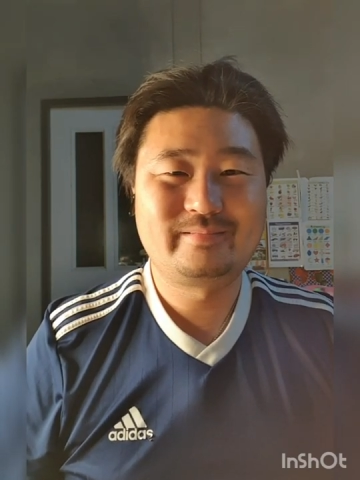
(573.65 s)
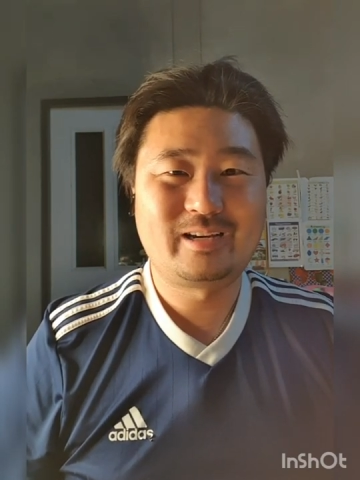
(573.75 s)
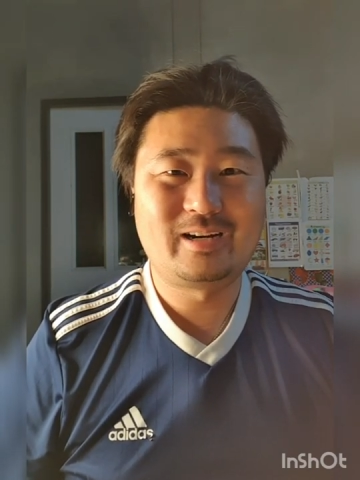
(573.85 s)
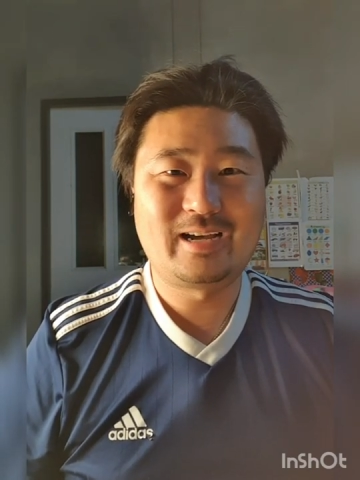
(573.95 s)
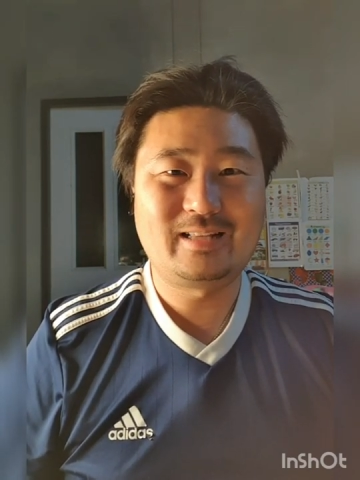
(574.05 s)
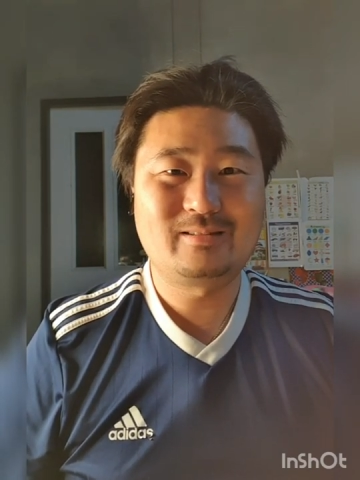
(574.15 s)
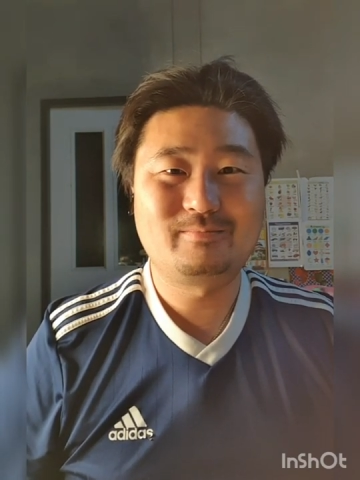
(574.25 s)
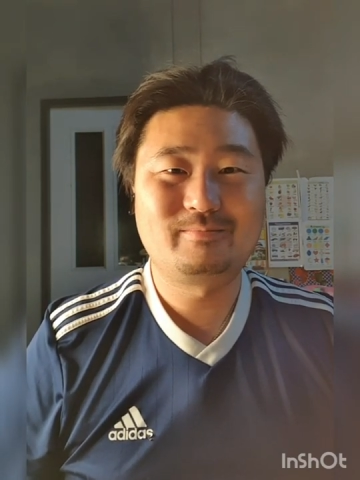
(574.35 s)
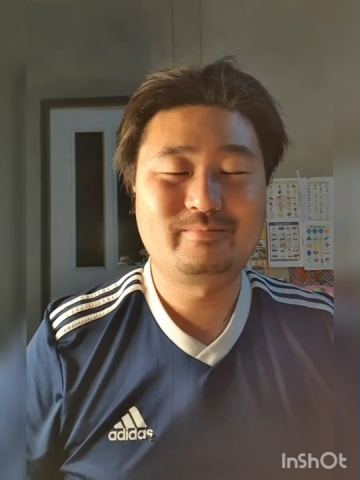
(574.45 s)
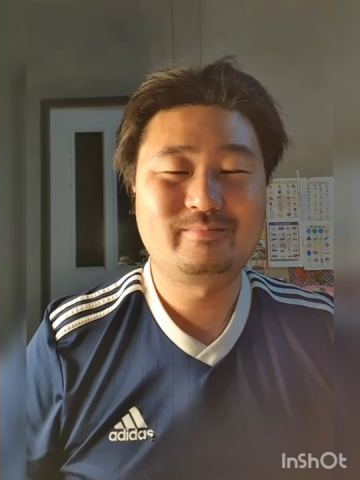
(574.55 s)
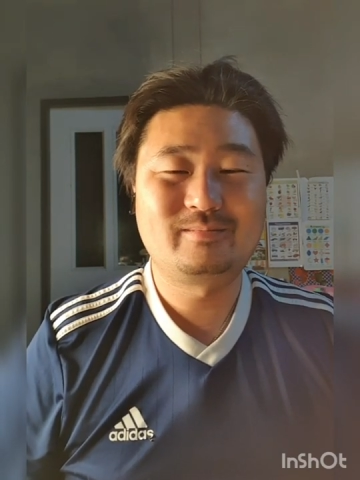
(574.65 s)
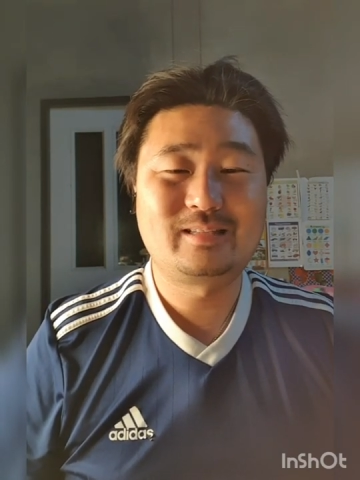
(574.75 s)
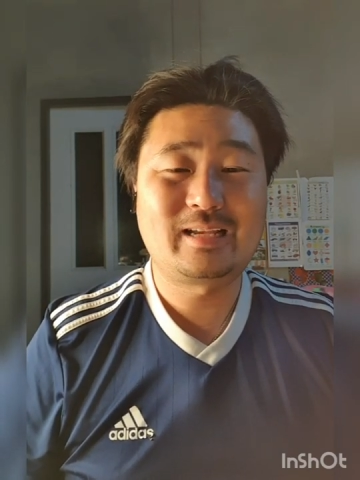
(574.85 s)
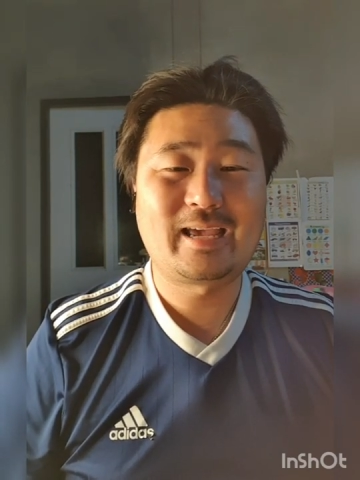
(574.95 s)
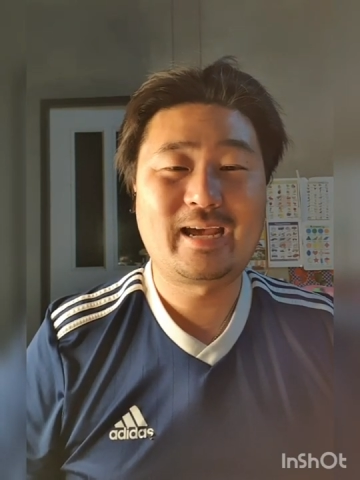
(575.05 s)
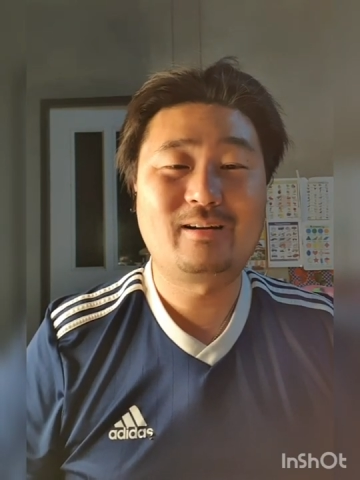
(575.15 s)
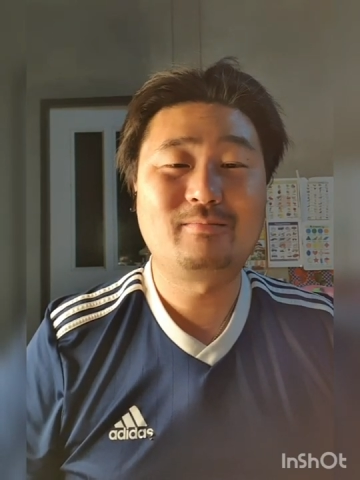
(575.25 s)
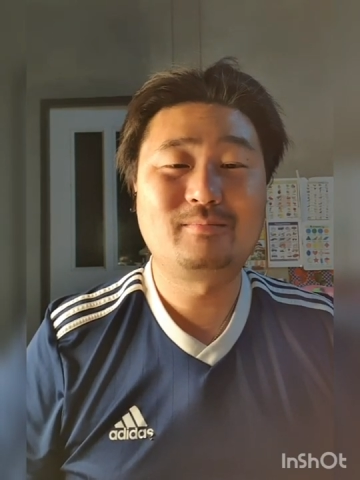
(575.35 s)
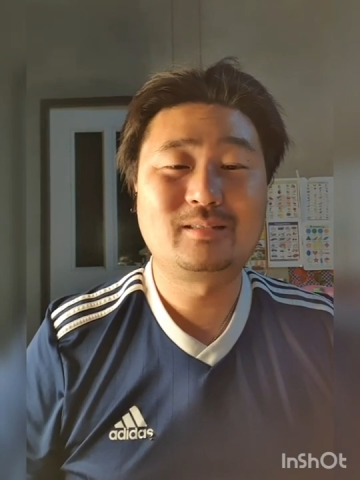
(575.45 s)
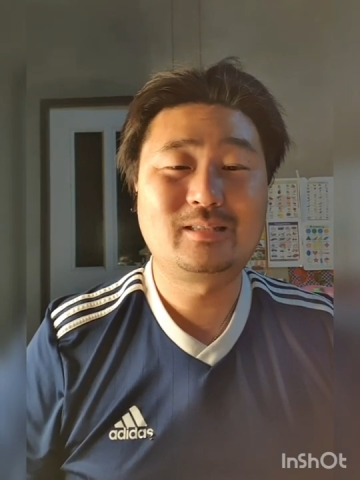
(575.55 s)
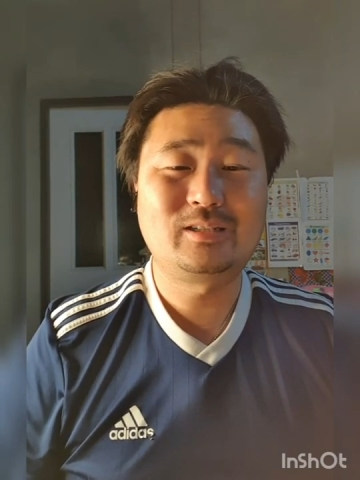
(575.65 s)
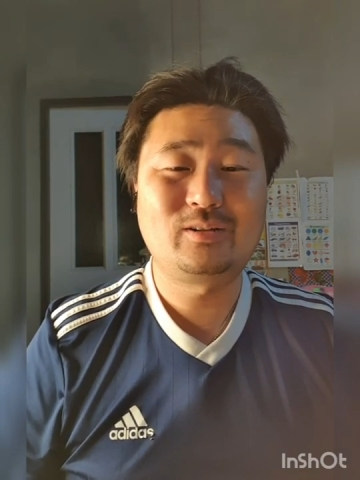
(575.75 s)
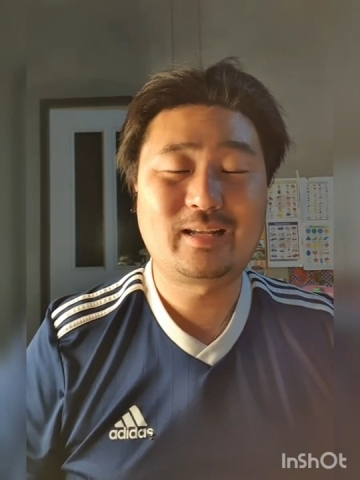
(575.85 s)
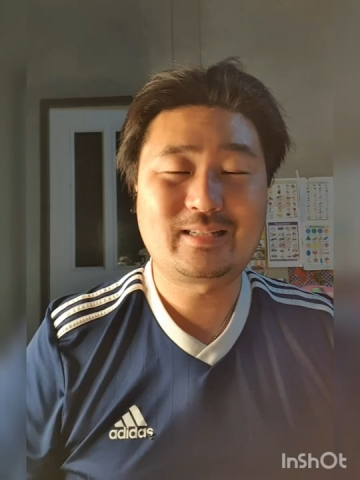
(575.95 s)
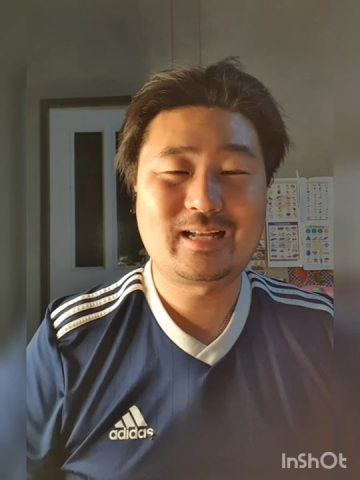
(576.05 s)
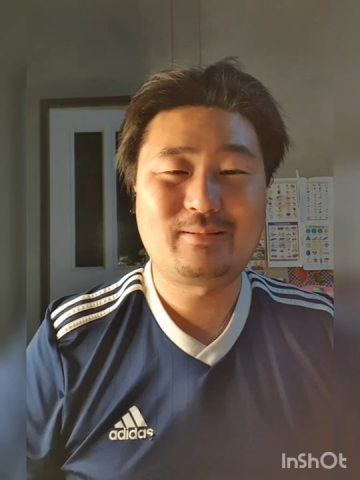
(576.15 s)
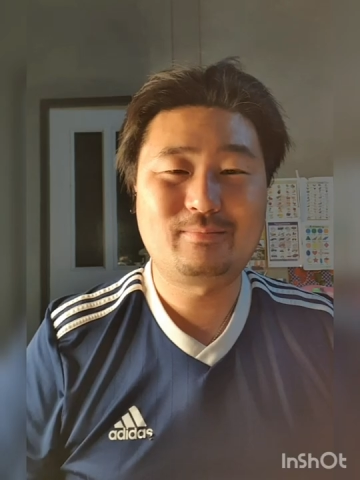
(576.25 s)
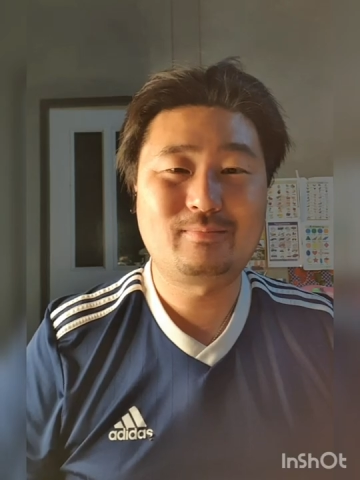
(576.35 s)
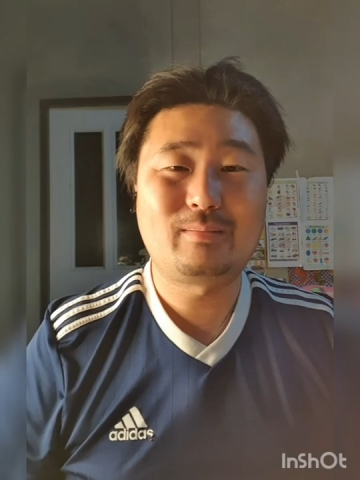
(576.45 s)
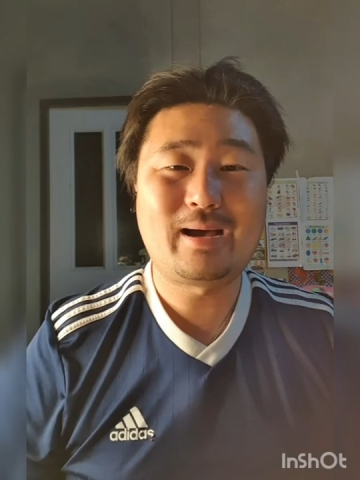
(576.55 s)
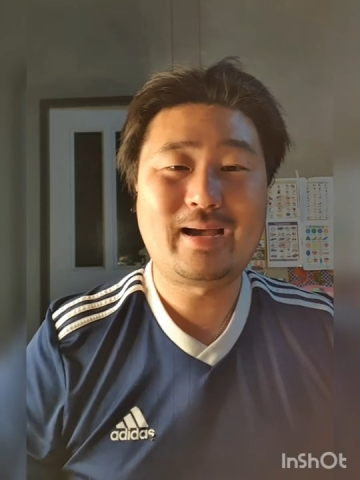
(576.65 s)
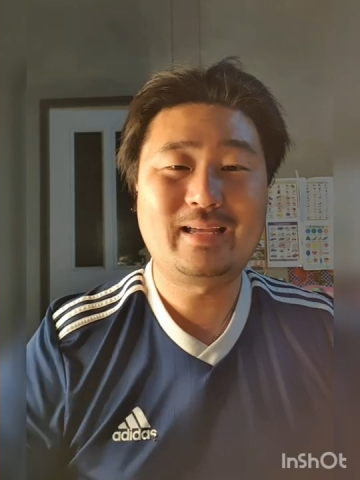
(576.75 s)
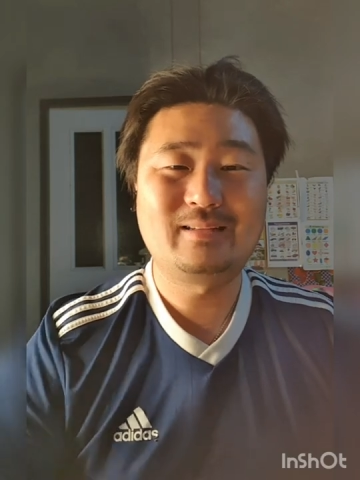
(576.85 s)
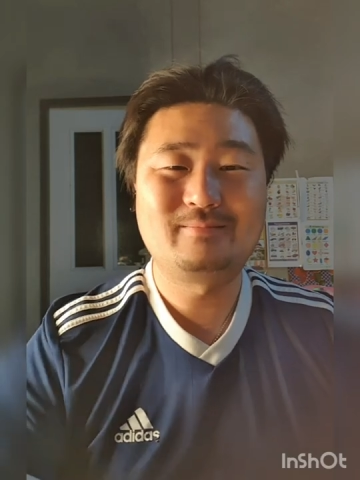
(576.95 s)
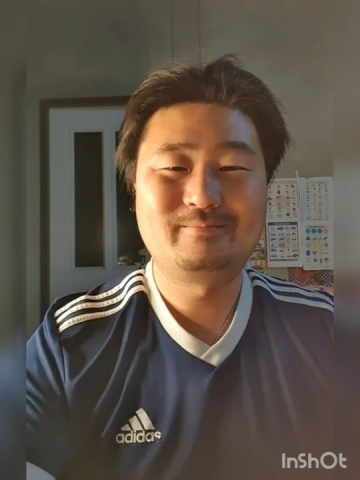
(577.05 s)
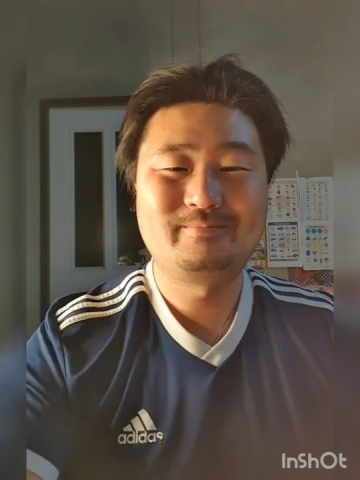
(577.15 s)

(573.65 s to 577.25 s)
Alright, take care. See you next time. Bye bye.